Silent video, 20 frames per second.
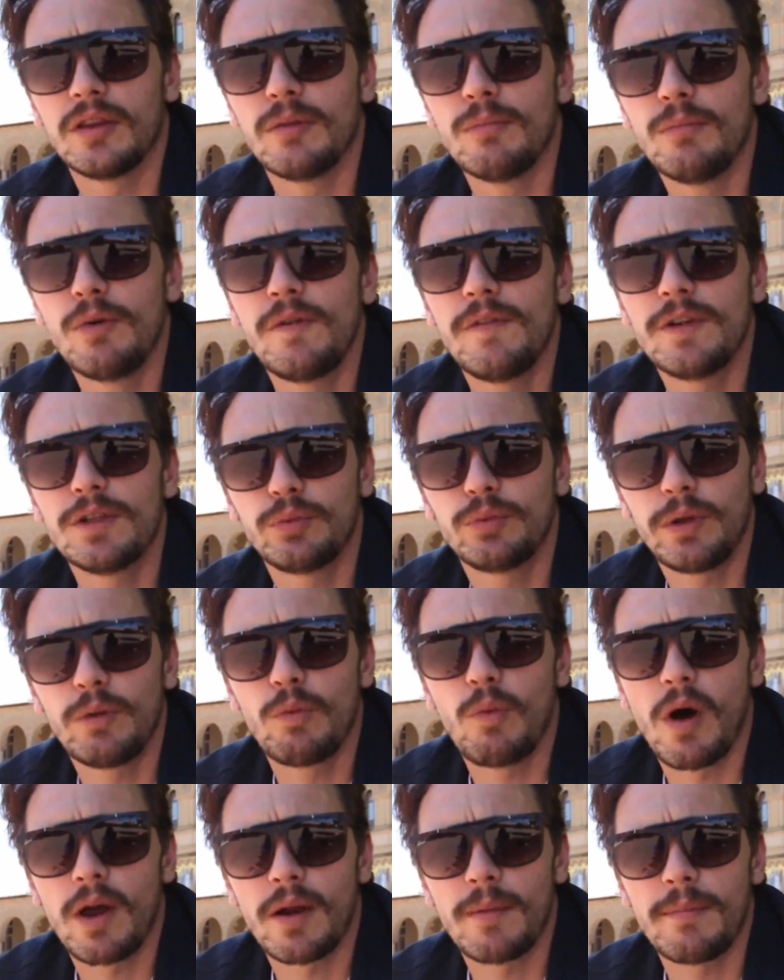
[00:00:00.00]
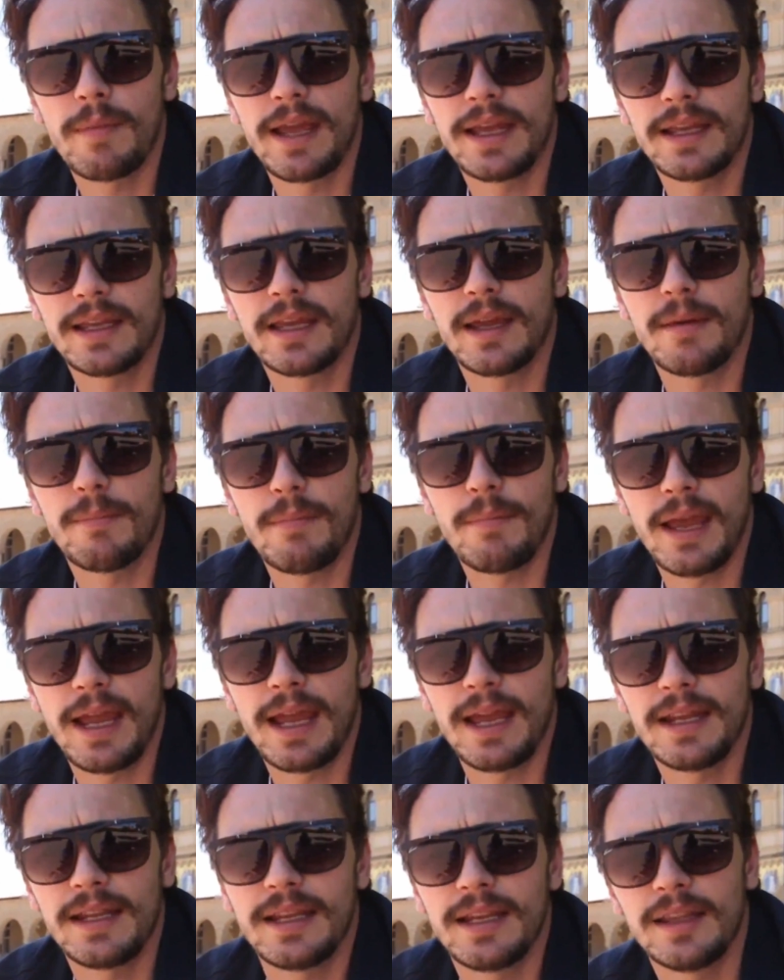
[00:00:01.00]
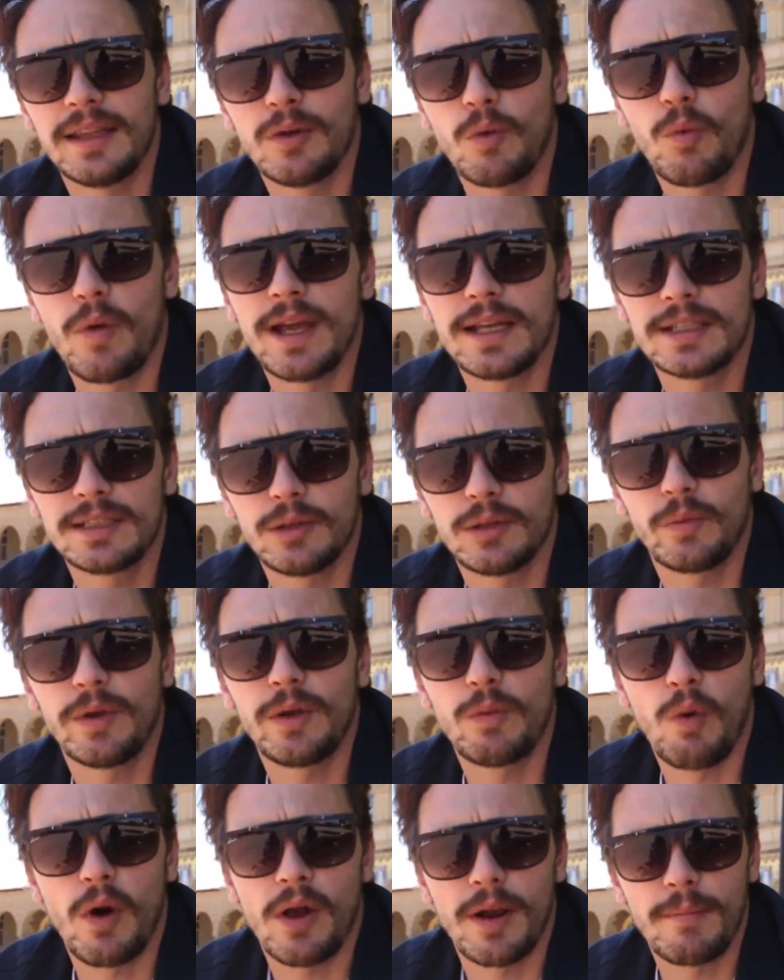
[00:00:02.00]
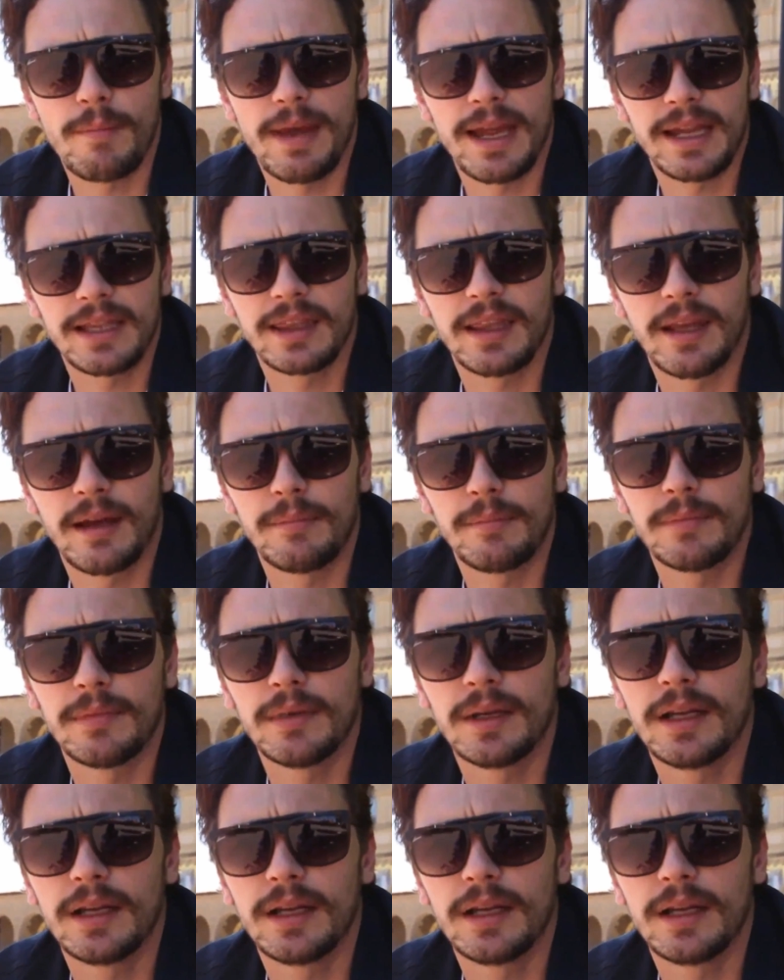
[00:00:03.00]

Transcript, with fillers: the movies we want to make get made in the ways that we want to make them.